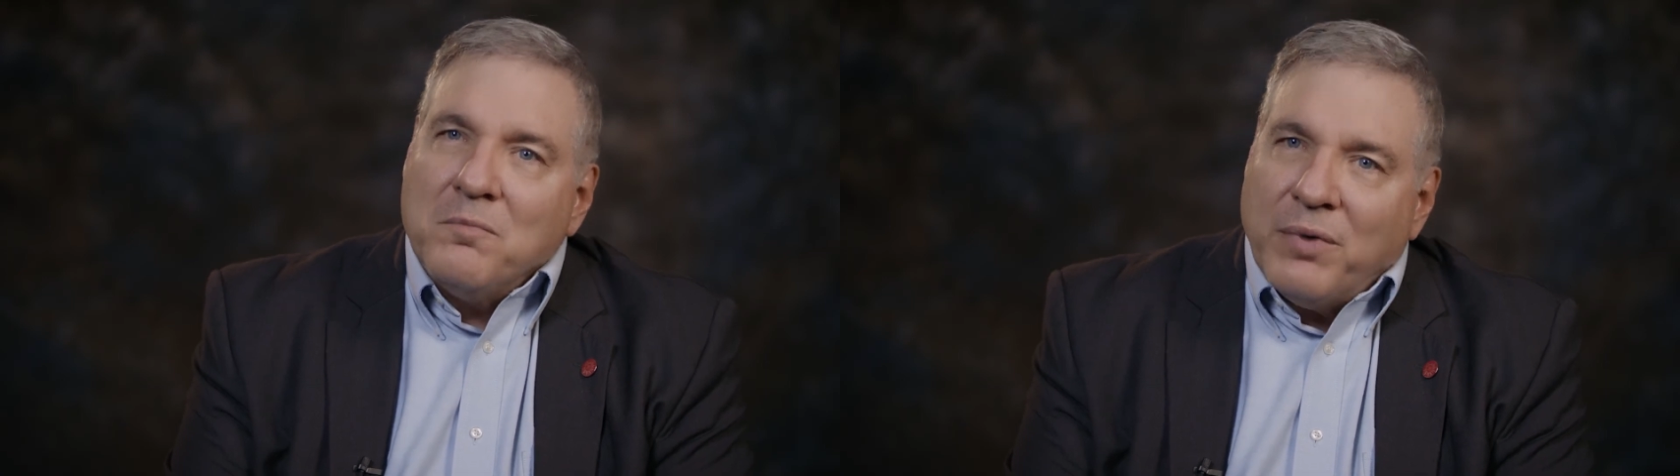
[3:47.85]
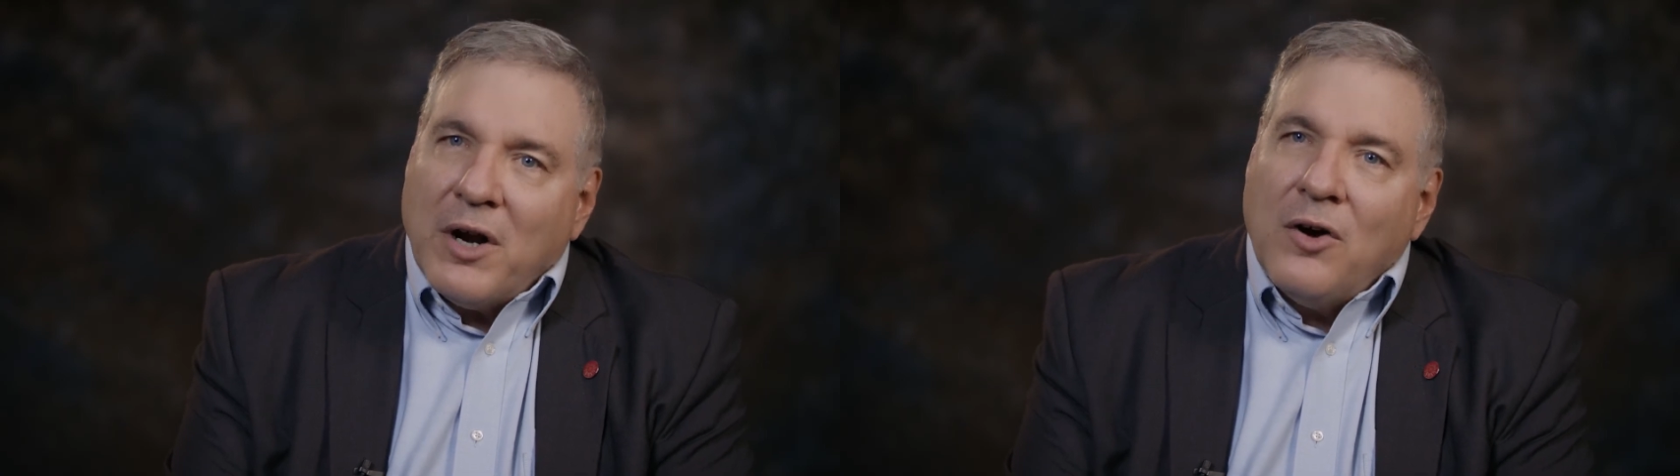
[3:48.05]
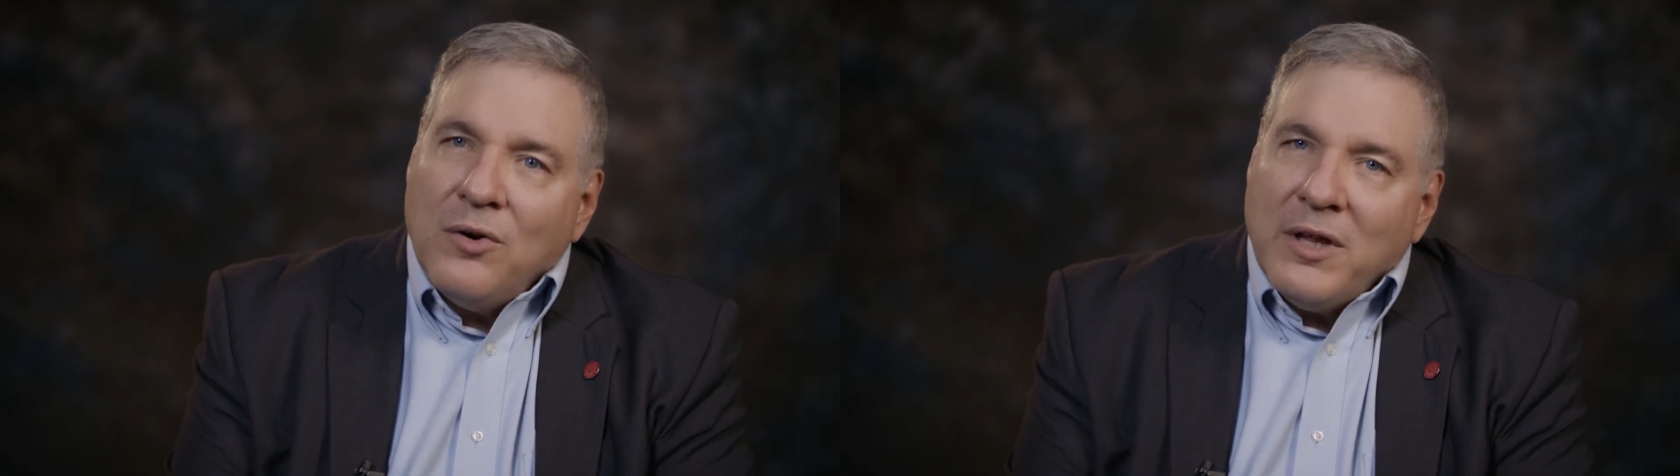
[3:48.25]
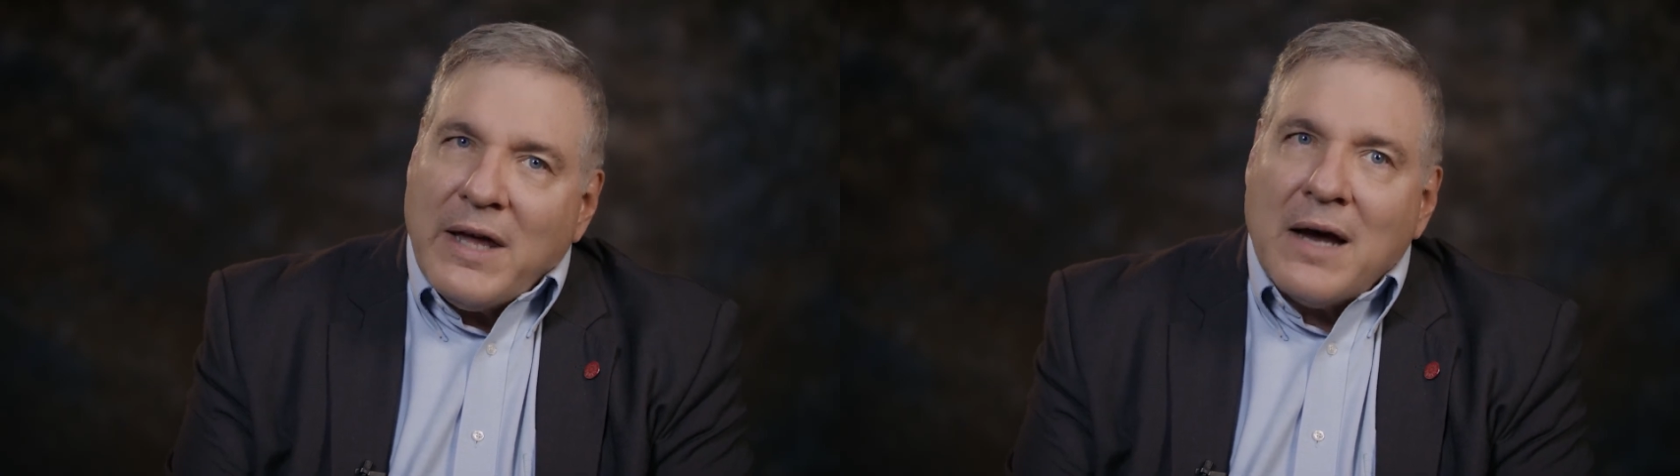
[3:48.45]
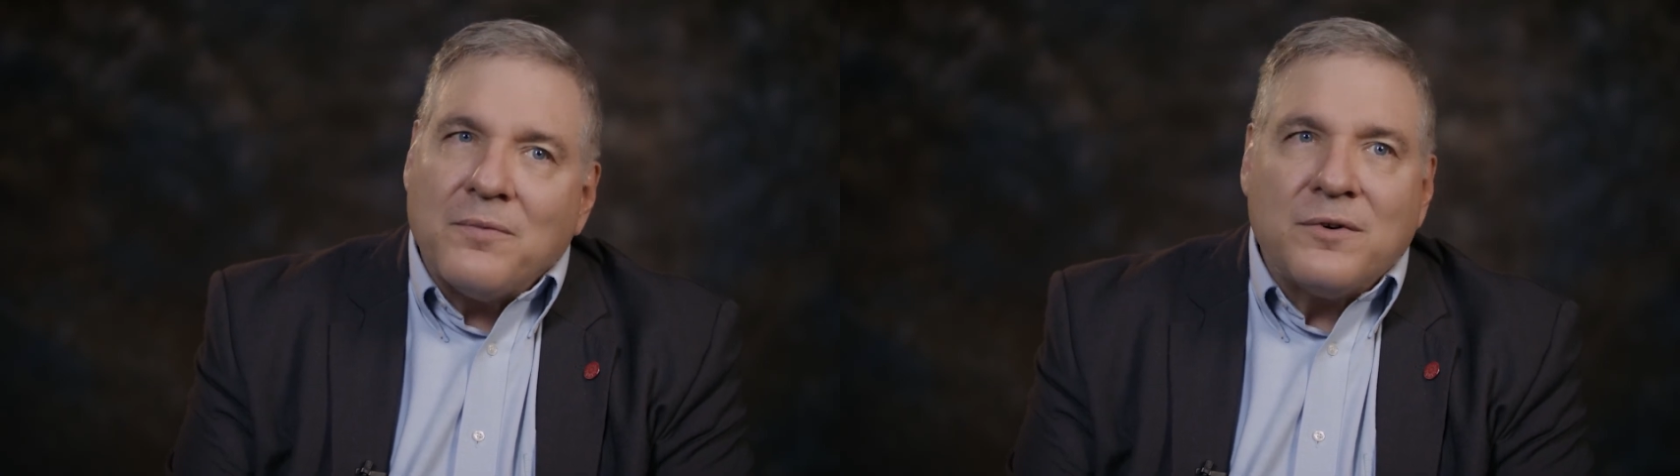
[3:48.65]
but only
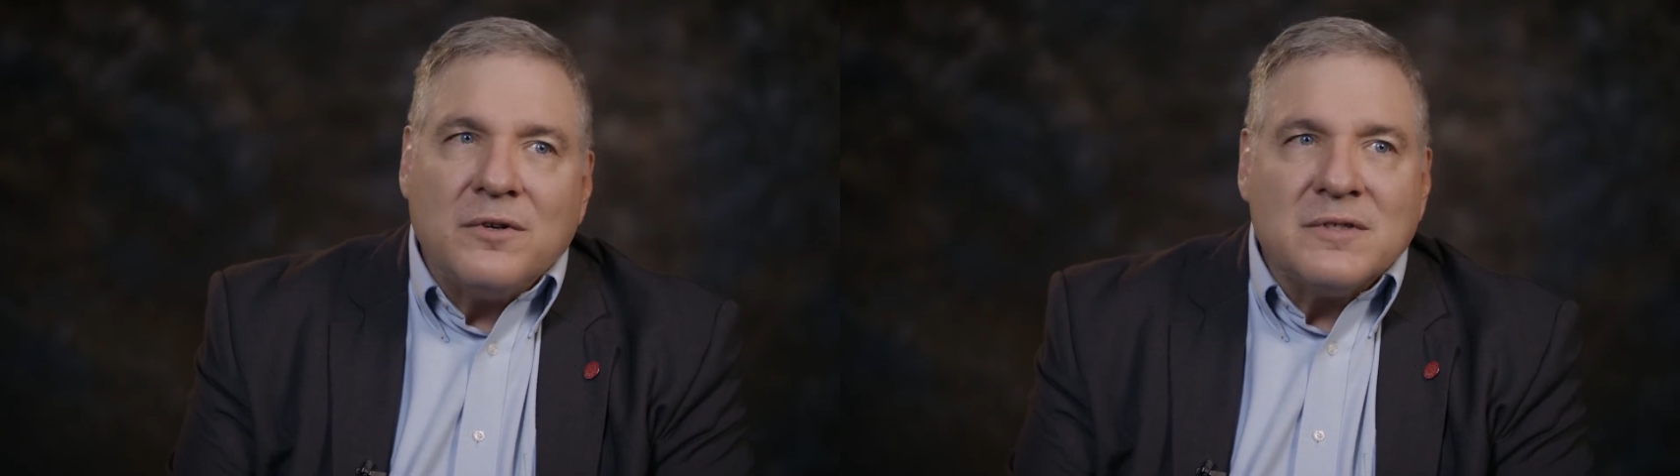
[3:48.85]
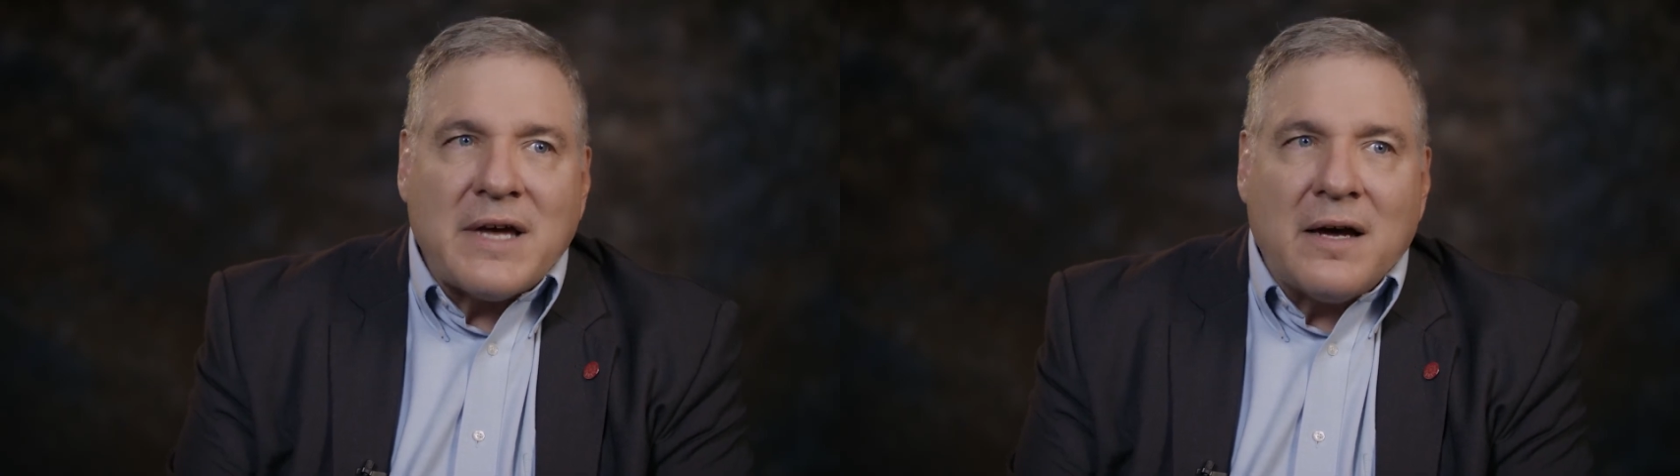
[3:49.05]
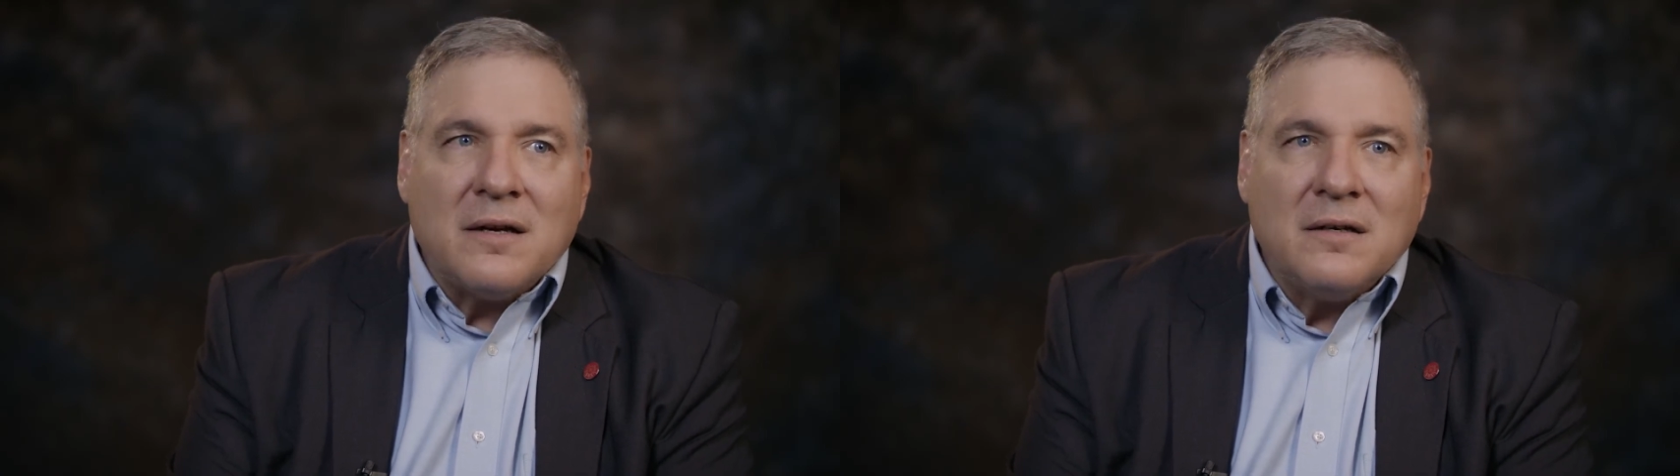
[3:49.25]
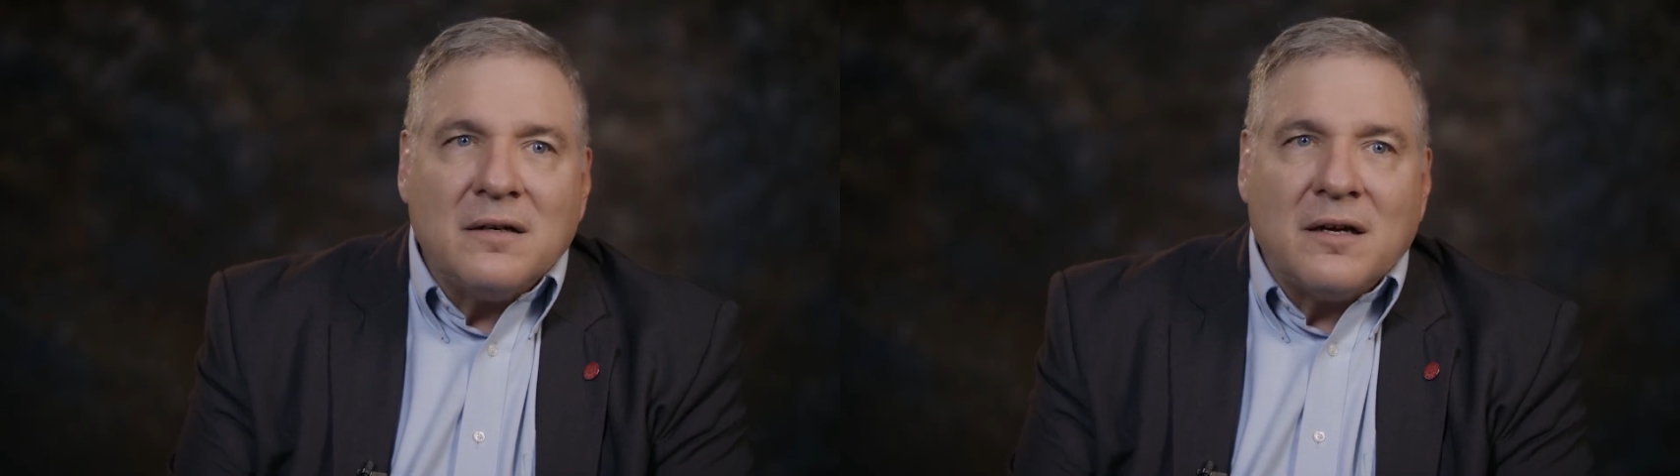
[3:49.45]
after he's had